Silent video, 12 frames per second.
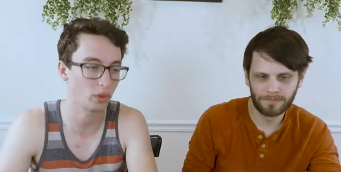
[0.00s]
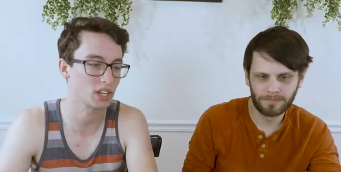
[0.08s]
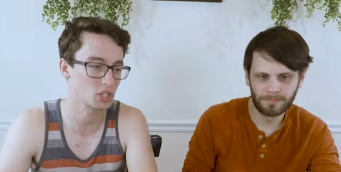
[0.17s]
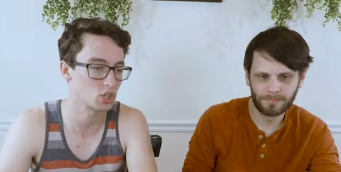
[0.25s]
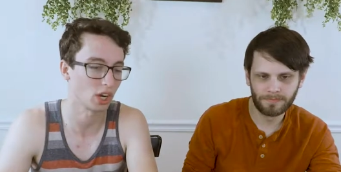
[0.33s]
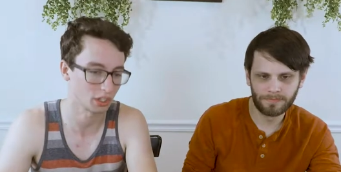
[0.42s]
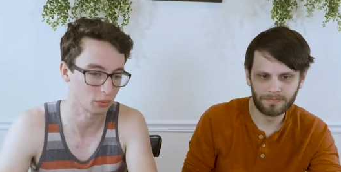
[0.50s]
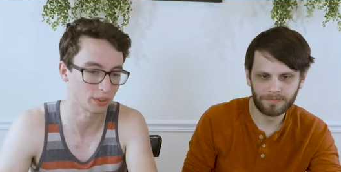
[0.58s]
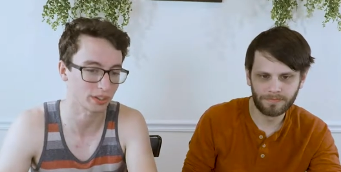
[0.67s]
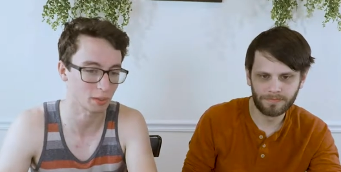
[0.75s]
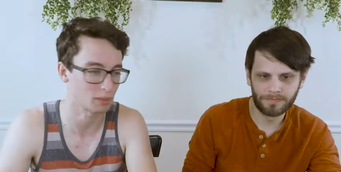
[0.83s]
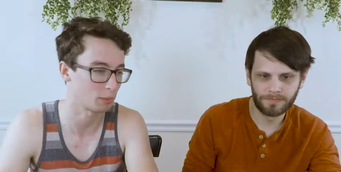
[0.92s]
Speaker 1: is Jund
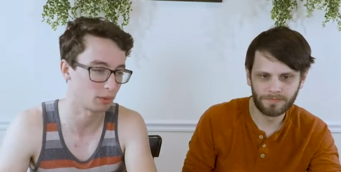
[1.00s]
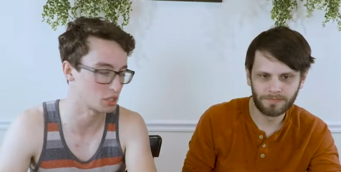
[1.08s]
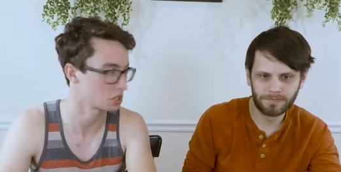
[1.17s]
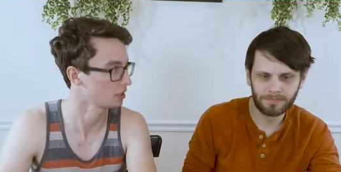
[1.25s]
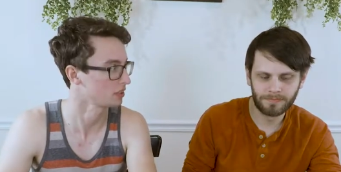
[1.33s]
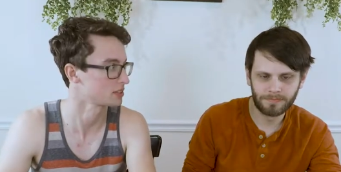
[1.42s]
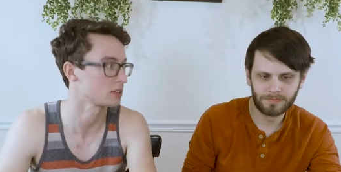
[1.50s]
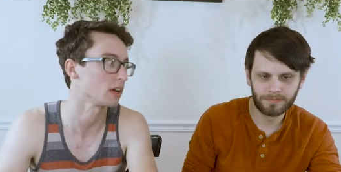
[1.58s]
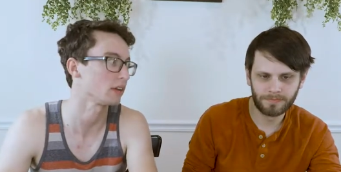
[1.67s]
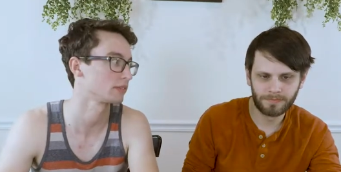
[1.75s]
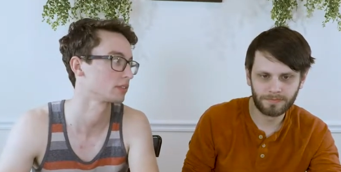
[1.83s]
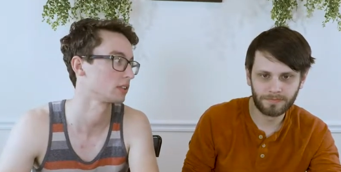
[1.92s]
really? But a bunch of good
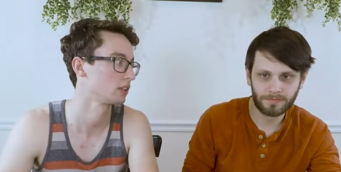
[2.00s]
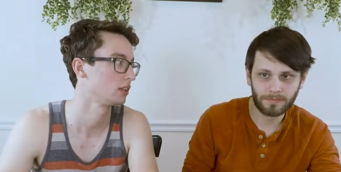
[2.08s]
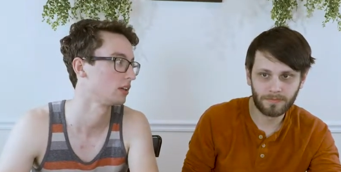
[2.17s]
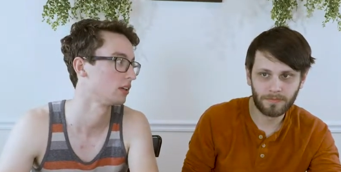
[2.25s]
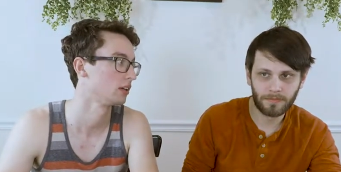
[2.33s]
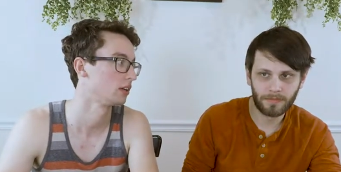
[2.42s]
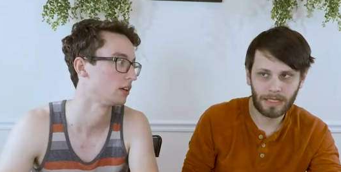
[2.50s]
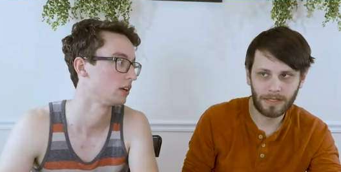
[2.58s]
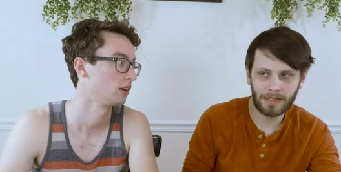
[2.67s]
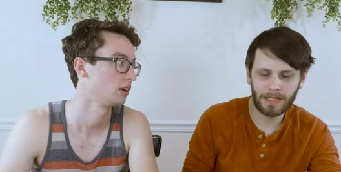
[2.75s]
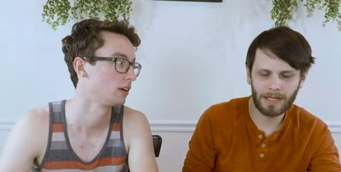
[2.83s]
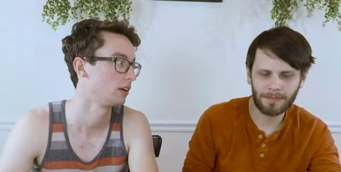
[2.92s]
stuff.
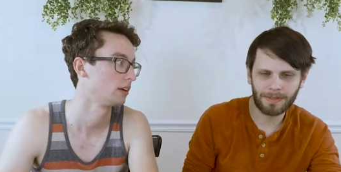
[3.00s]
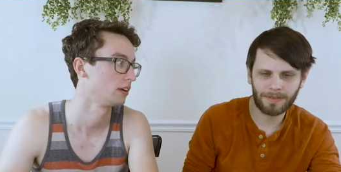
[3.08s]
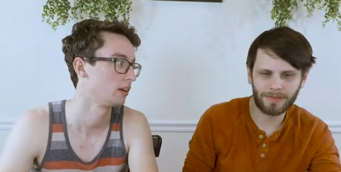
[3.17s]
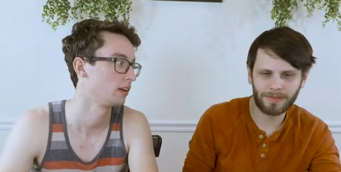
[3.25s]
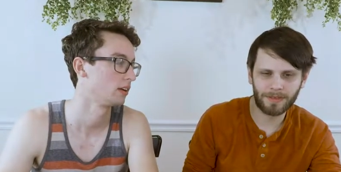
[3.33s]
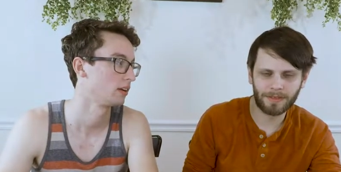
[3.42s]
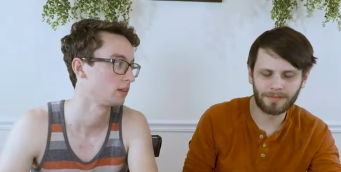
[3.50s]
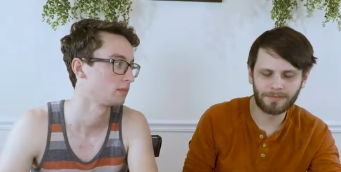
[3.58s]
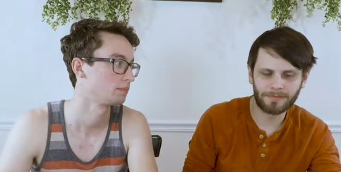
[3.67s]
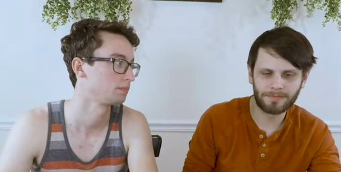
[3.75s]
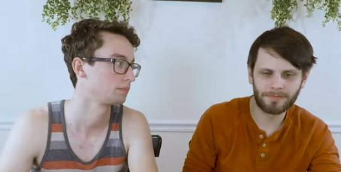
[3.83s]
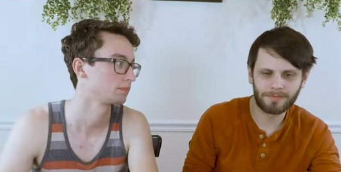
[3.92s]
Speaker 2: Yeah, but it's like
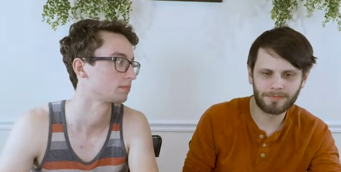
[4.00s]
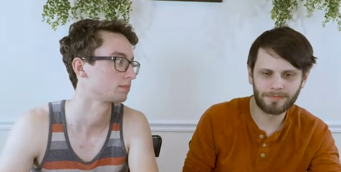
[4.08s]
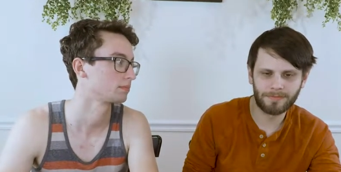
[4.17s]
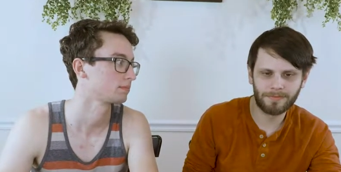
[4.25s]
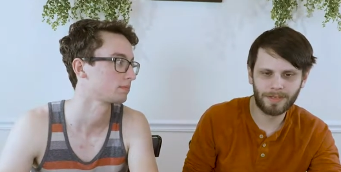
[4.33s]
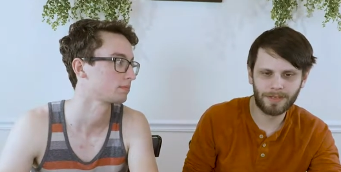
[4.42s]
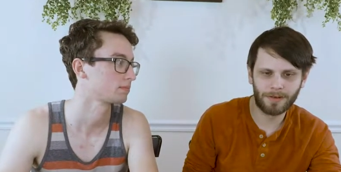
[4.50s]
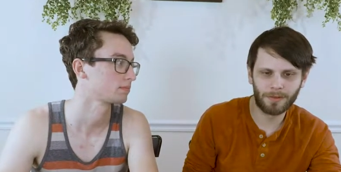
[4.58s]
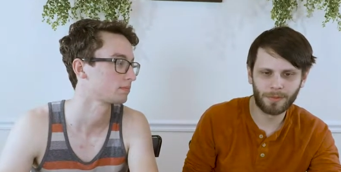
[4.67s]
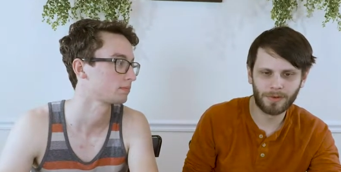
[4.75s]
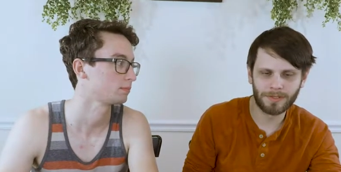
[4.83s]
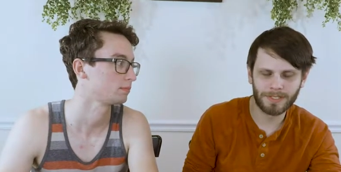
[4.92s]
it all
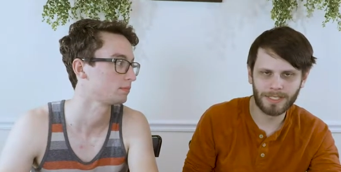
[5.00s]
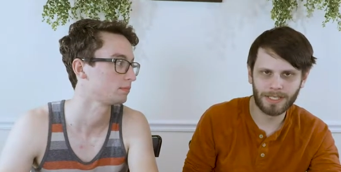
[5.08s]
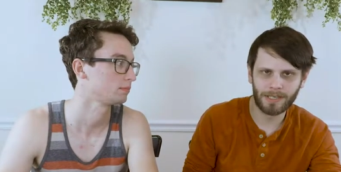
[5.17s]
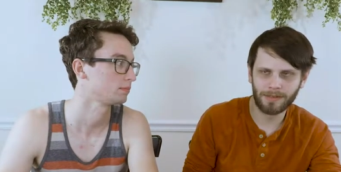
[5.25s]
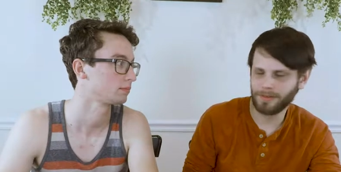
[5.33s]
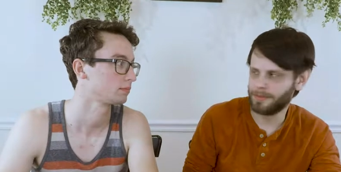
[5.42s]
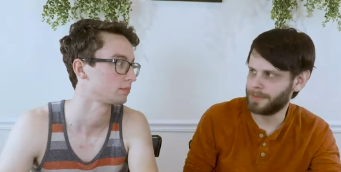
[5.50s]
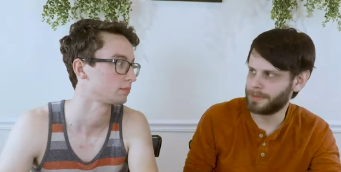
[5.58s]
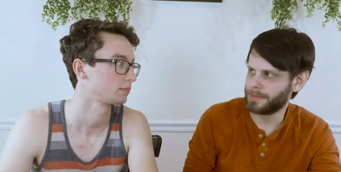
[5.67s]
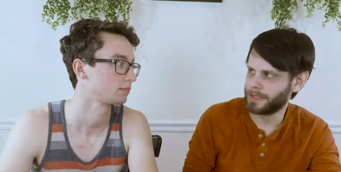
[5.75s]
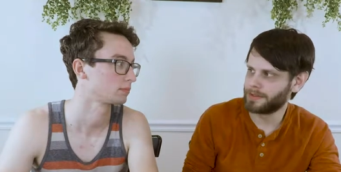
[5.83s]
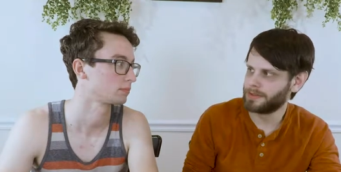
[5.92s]
works together a bit
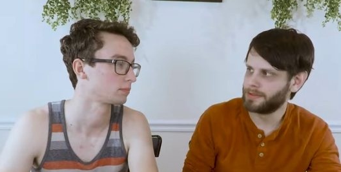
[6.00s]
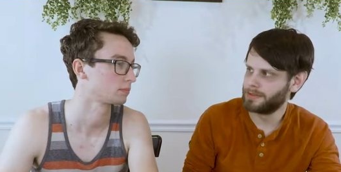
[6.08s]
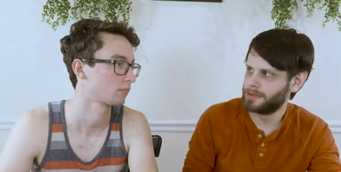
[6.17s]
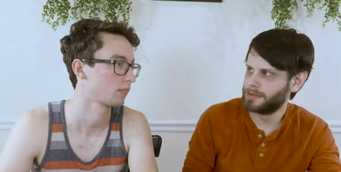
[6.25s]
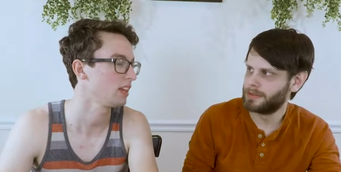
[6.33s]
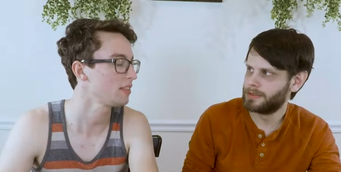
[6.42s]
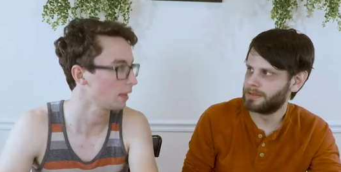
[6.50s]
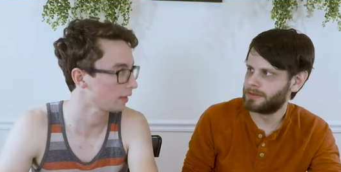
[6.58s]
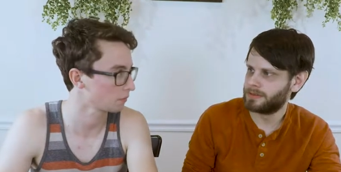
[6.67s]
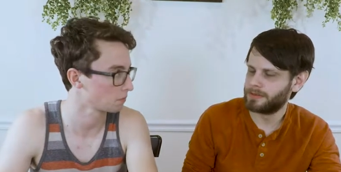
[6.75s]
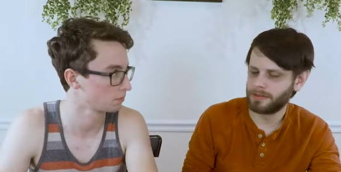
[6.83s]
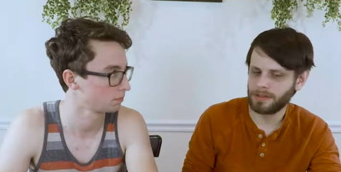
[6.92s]
better. You think?
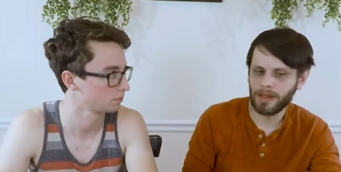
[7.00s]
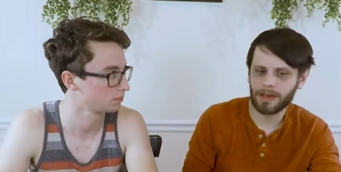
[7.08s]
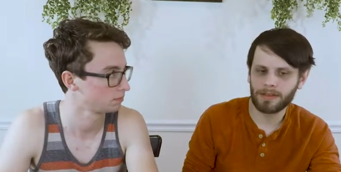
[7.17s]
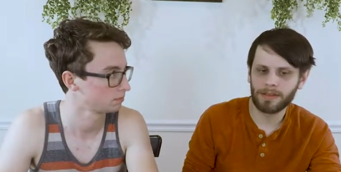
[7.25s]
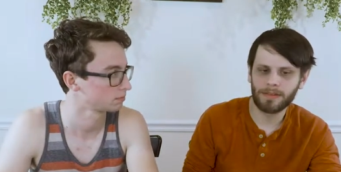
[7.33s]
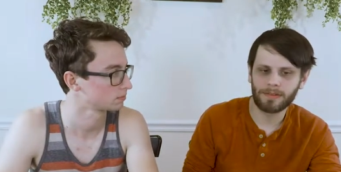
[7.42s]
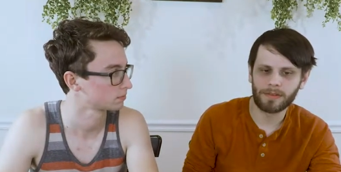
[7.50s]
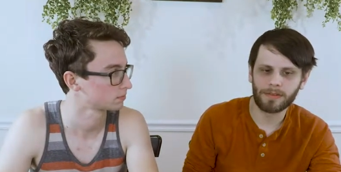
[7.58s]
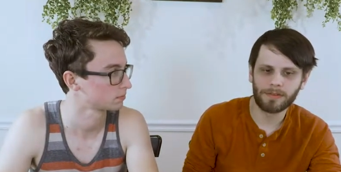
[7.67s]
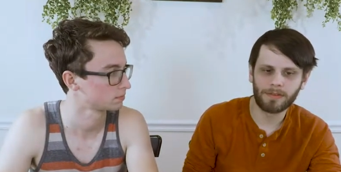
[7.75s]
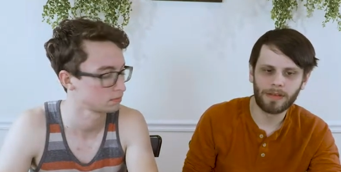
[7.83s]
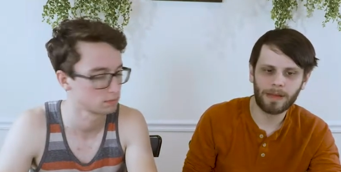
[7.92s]
Yeah, I think
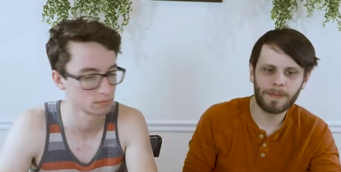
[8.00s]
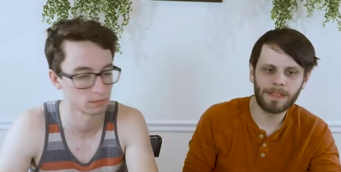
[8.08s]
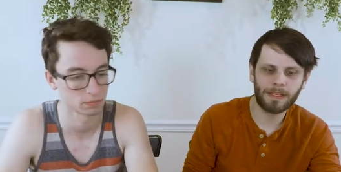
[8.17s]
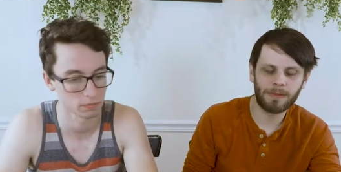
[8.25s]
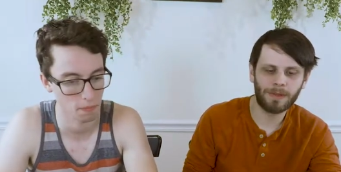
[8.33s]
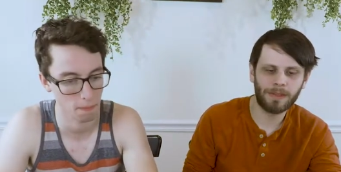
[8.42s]
so. I mean, like with